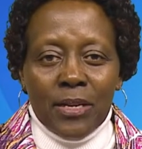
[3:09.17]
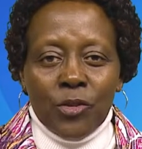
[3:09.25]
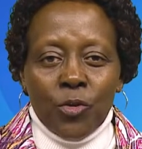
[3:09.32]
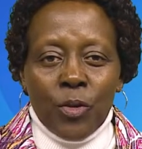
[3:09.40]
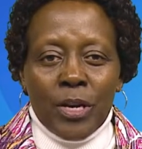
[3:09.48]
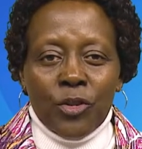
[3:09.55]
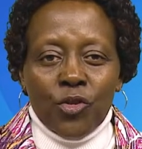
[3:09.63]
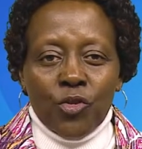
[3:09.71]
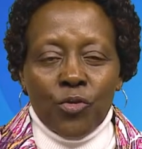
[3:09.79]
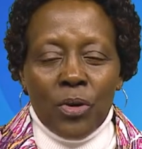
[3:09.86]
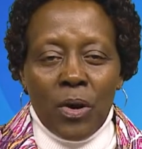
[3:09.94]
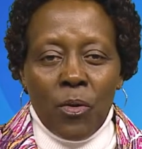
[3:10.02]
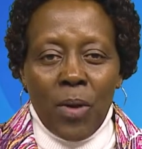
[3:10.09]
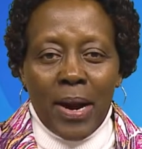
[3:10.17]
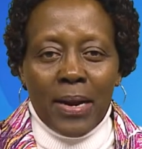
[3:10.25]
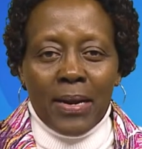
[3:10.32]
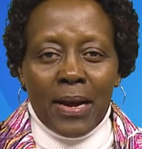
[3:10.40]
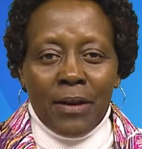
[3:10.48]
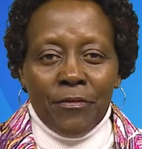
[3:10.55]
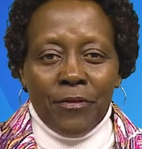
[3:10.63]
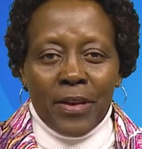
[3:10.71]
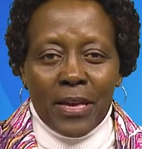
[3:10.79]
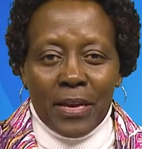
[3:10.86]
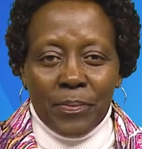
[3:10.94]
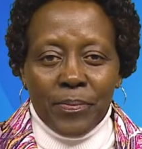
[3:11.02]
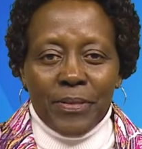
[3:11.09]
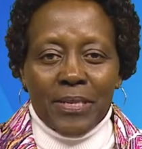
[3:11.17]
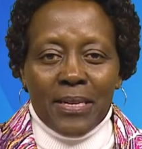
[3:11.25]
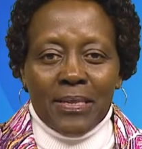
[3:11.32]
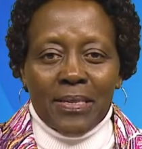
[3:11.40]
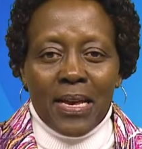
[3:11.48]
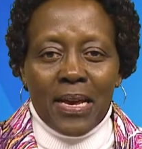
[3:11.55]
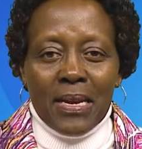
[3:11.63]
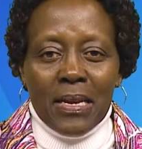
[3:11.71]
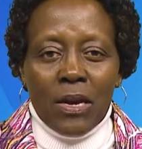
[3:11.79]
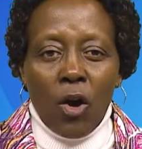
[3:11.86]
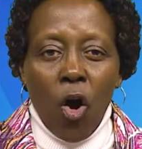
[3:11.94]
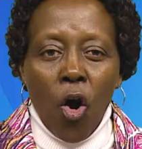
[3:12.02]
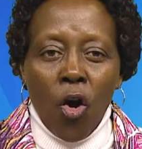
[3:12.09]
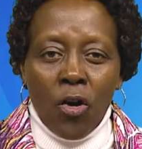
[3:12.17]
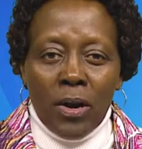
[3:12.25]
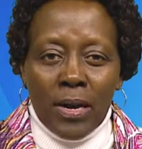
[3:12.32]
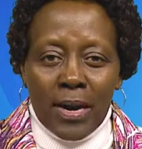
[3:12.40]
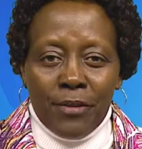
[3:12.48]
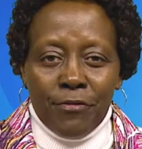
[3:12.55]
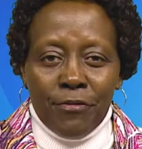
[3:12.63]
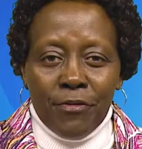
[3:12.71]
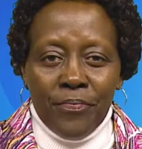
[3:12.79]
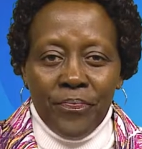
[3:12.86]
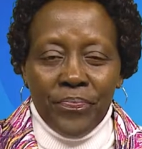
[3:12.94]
to ensure wildlife keeps sustaining all life.